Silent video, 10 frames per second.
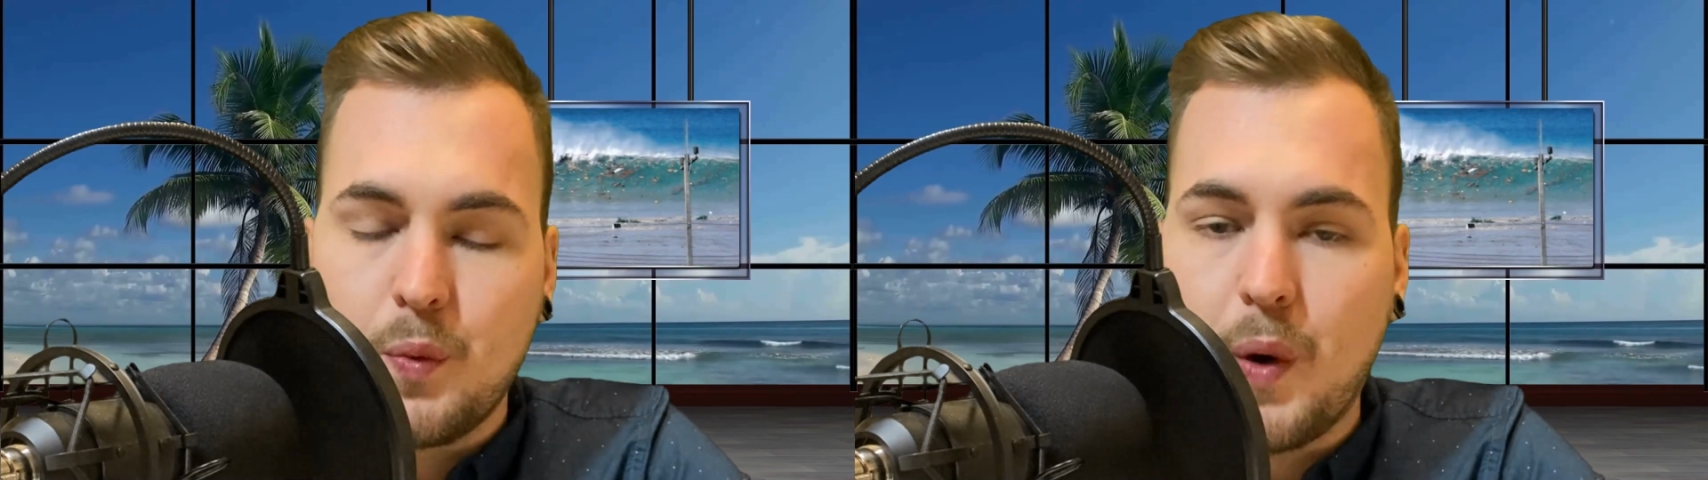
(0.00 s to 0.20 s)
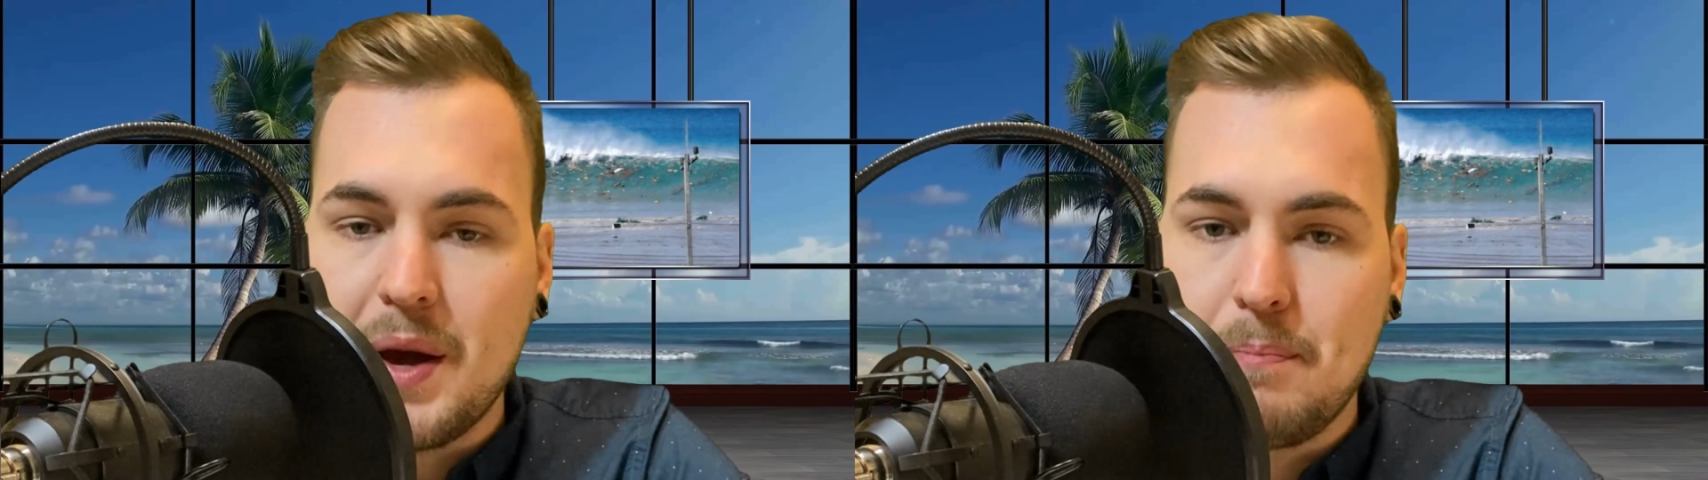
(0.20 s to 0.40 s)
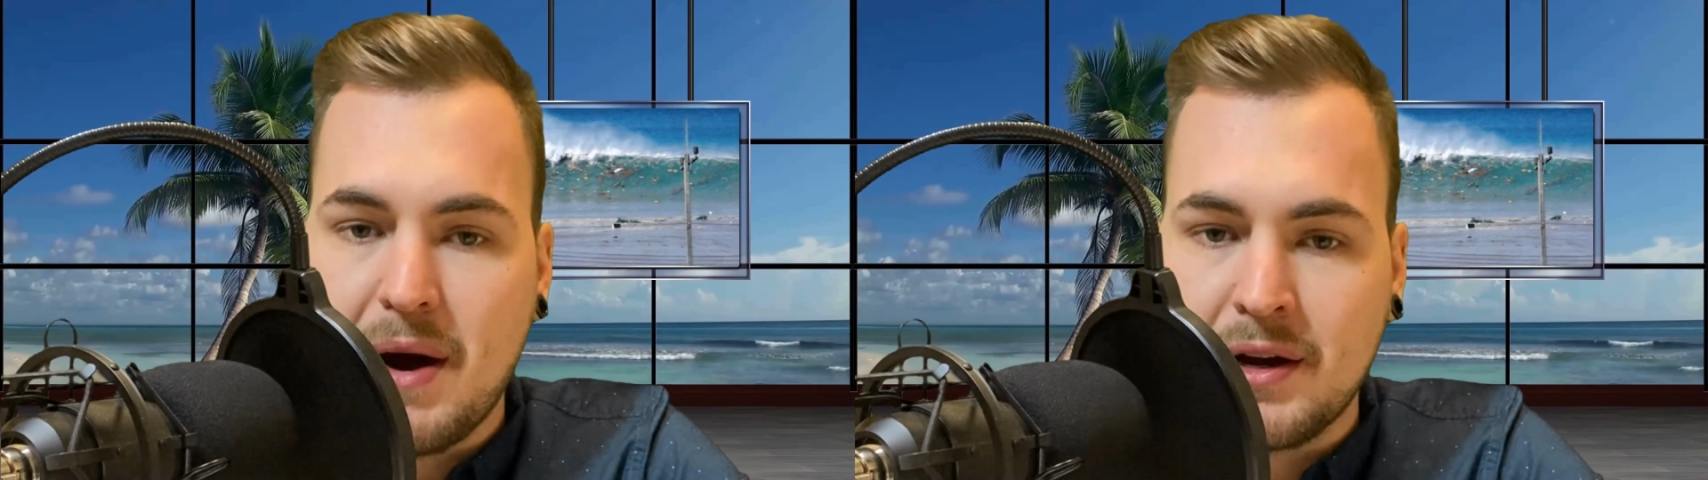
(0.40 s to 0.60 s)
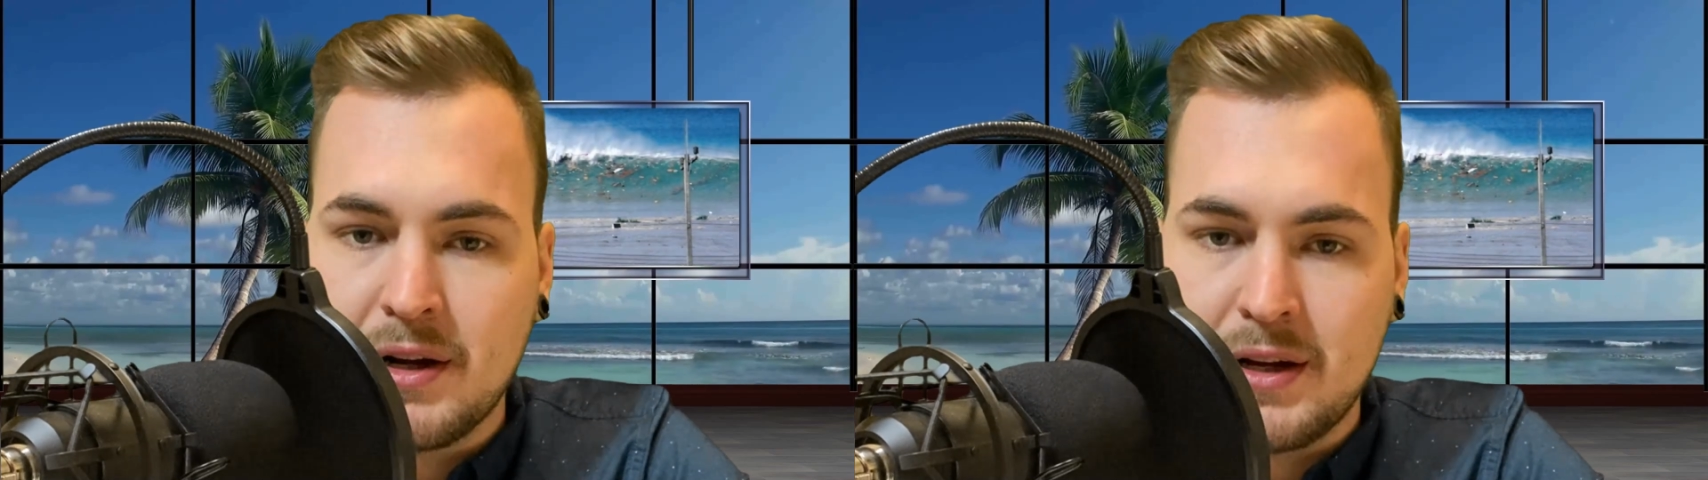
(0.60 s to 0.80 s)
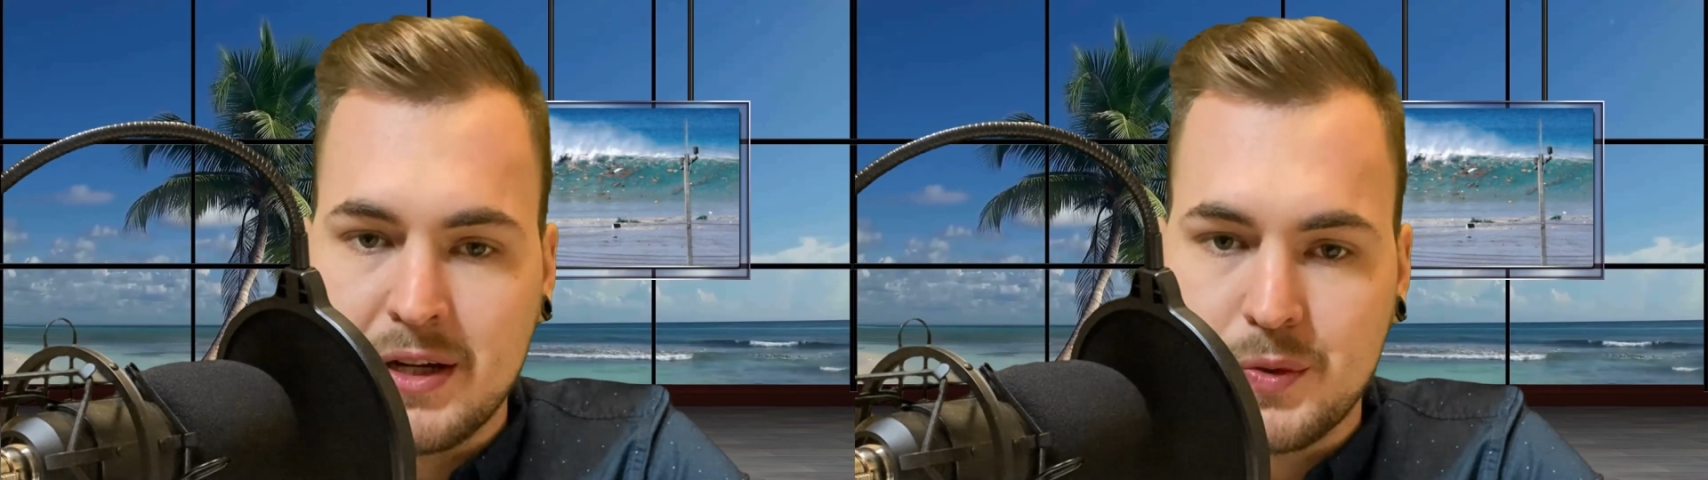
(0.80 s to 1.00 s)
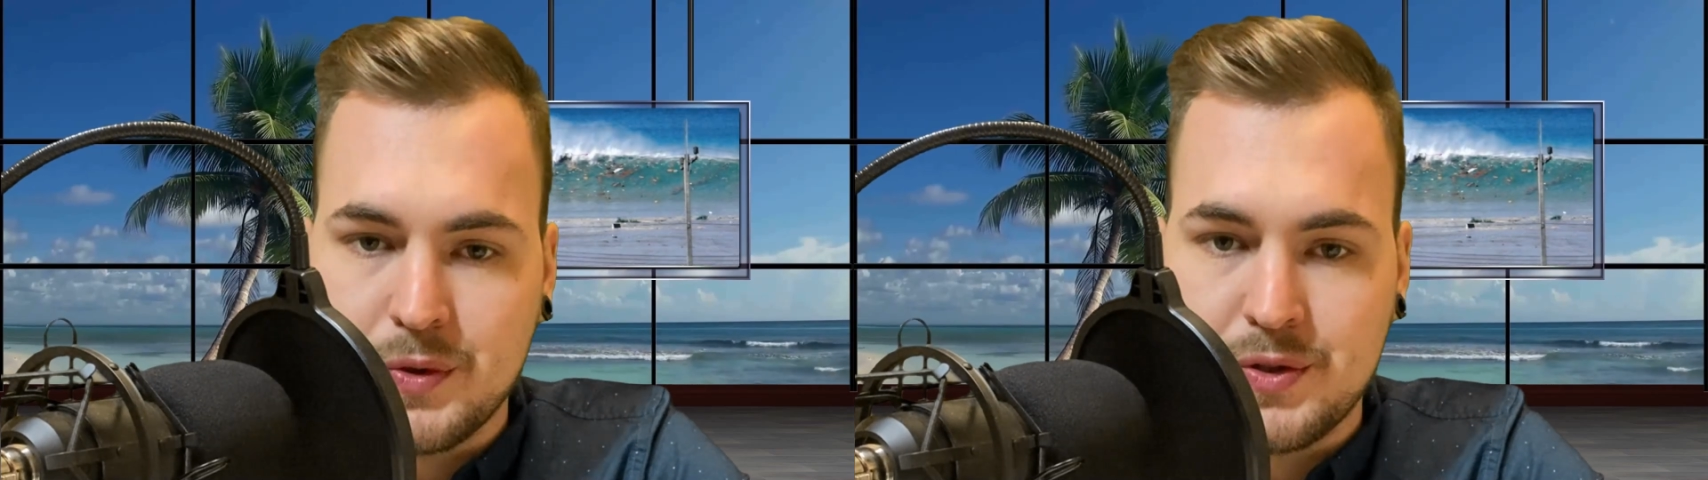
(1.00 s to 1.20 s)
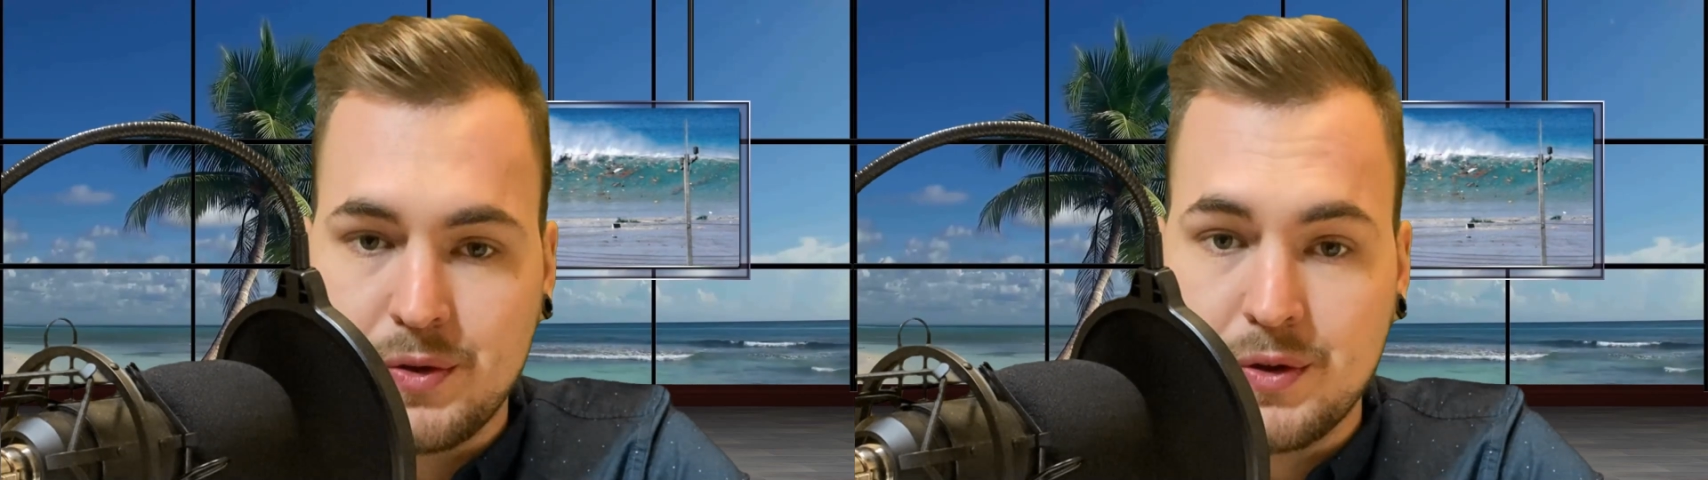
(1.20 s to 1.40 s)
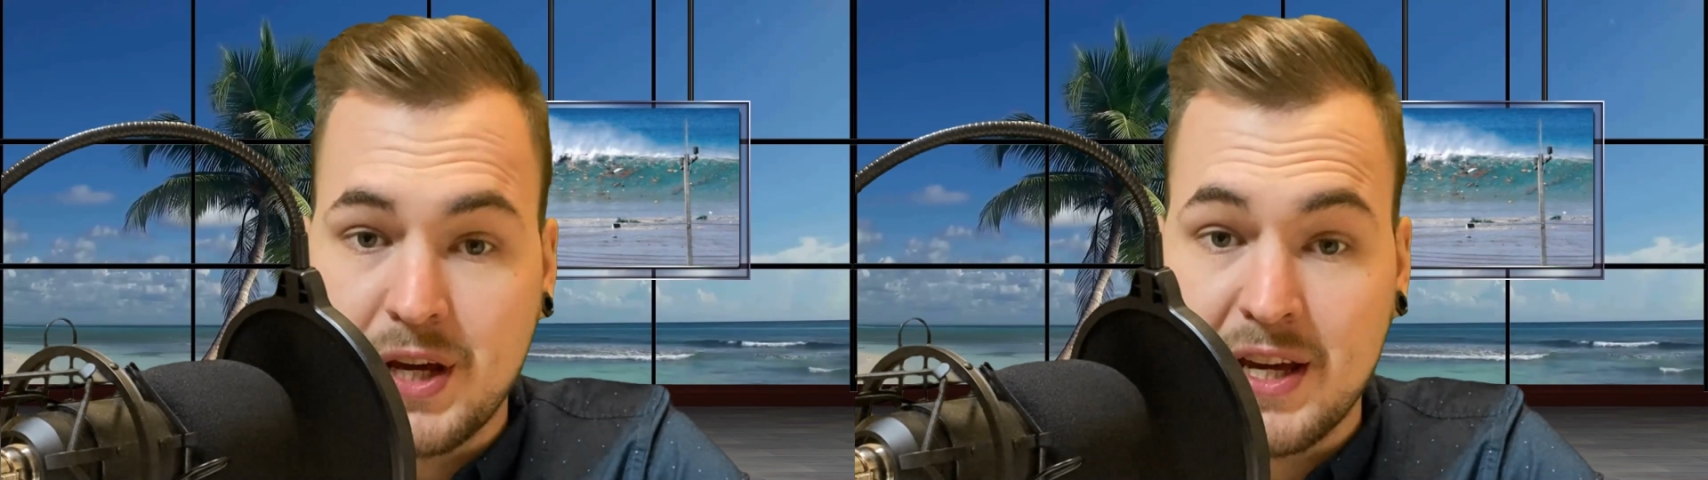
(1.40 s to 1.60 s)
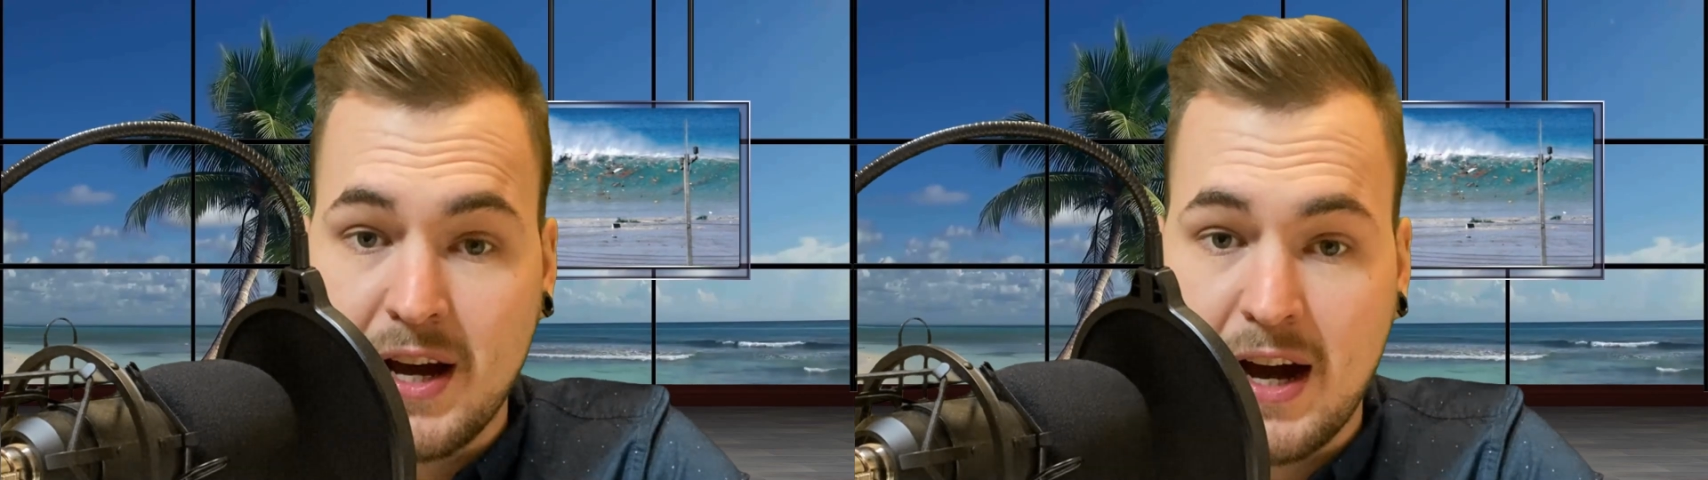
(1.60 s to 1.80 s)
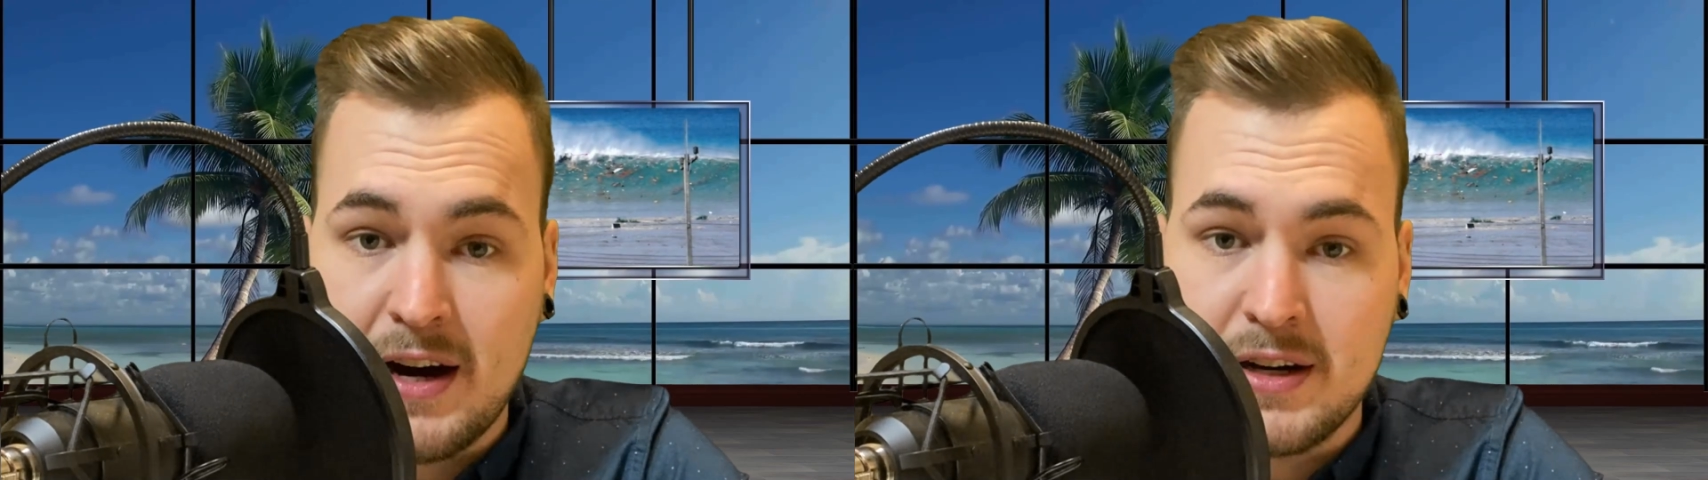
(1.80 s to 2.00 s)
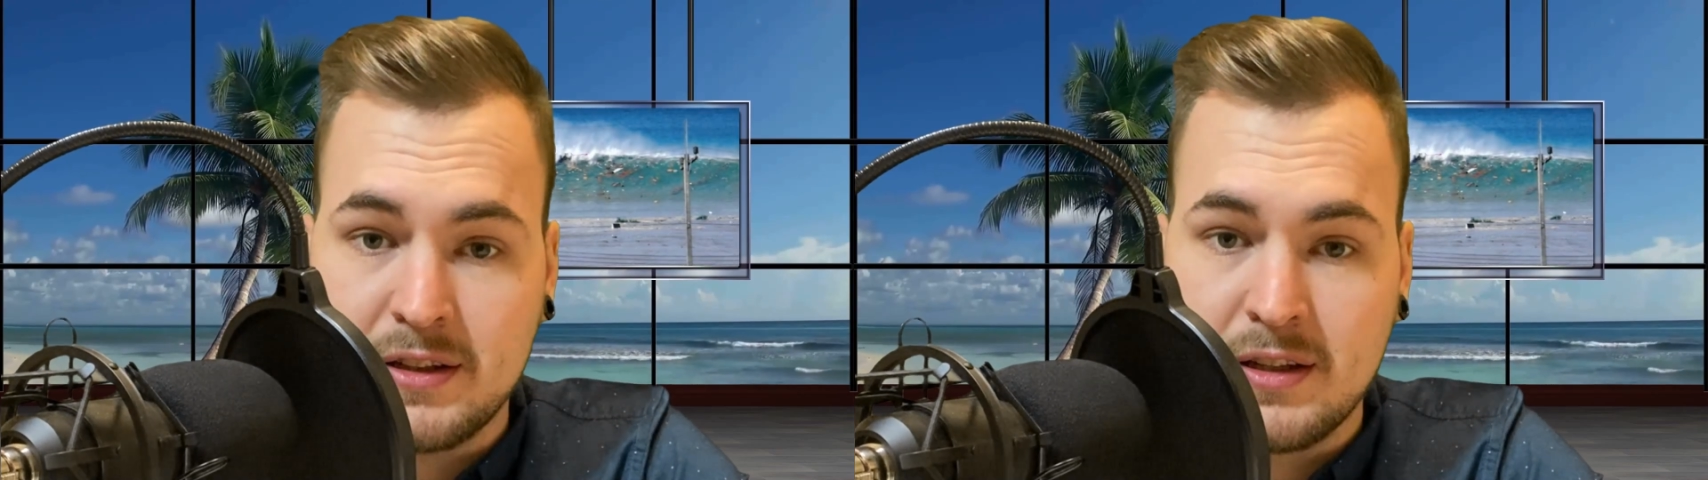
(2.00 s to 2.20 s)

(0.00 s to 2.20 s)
why Bangladesh was not hit hard,